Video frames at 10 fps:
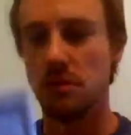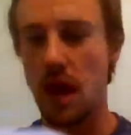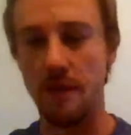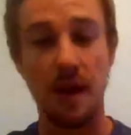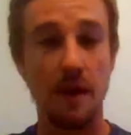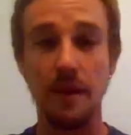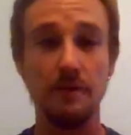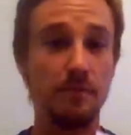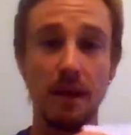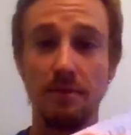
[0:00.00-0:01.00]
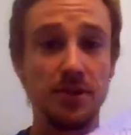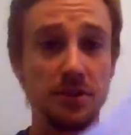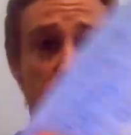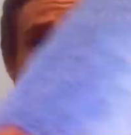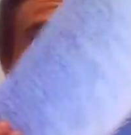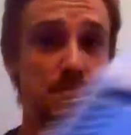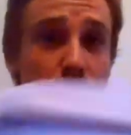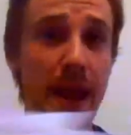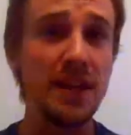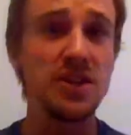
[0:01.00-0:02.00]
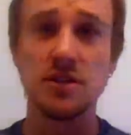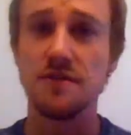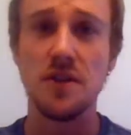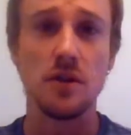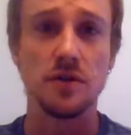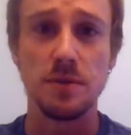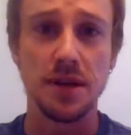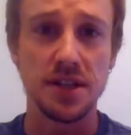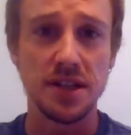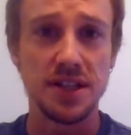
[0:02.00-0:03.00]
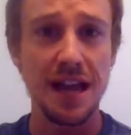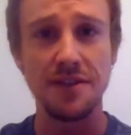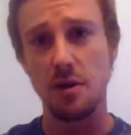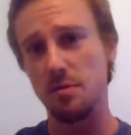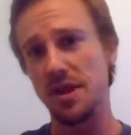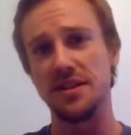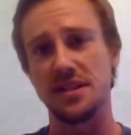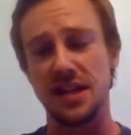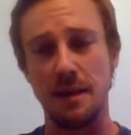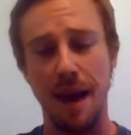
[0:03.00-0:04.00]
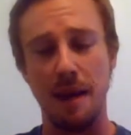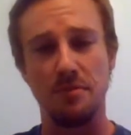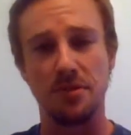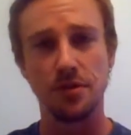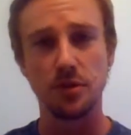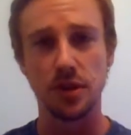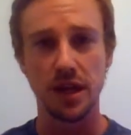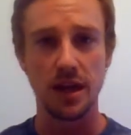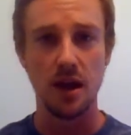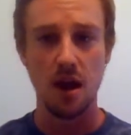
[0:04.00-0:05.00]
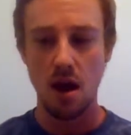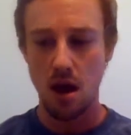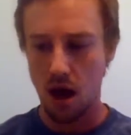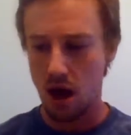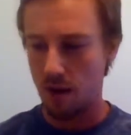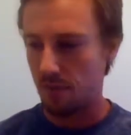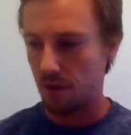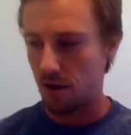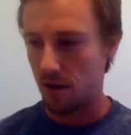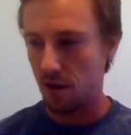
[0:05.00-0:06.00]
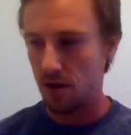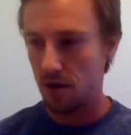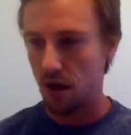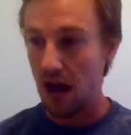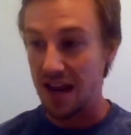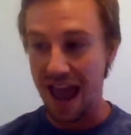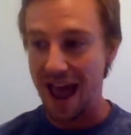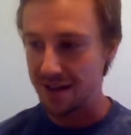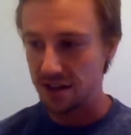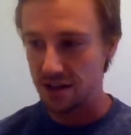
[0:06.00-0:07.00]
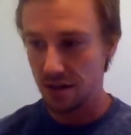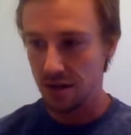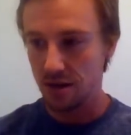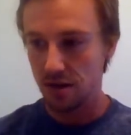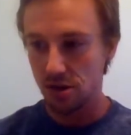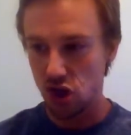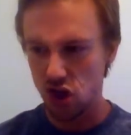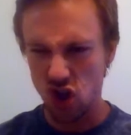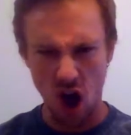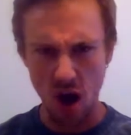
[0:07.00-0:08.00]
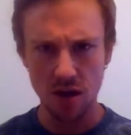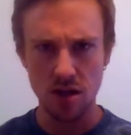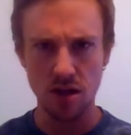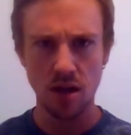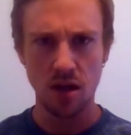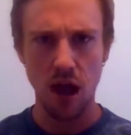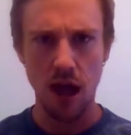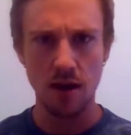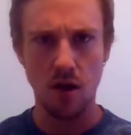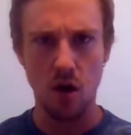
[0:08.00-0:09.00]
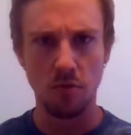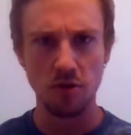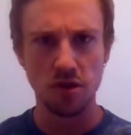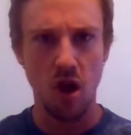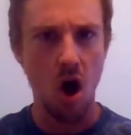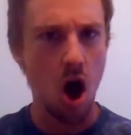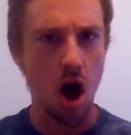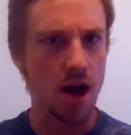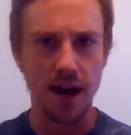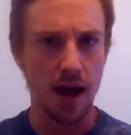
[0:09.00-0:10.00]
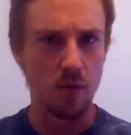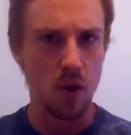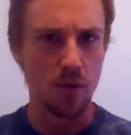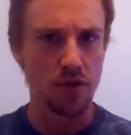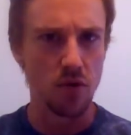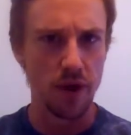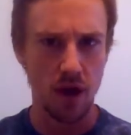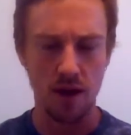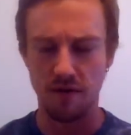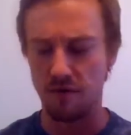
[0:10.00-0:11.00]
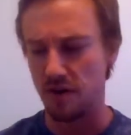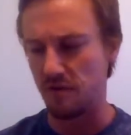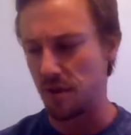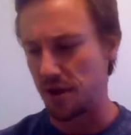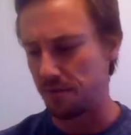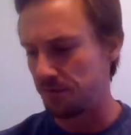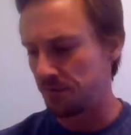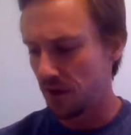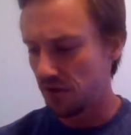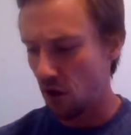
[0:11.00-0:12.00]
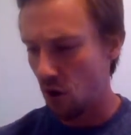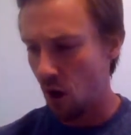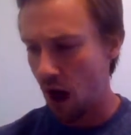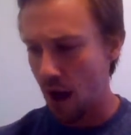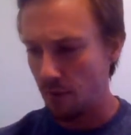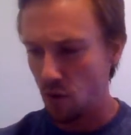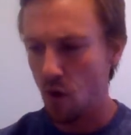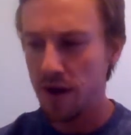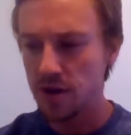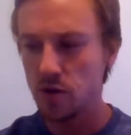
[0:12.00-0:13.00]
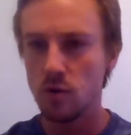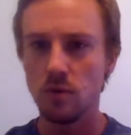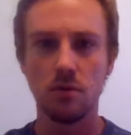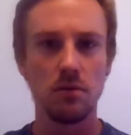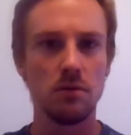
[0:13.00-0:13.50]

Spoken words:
Just pages of notes, because I sat there playing this game absolutely aghast, shocked, and almost awed at what was going on in front of me. So I'm going to,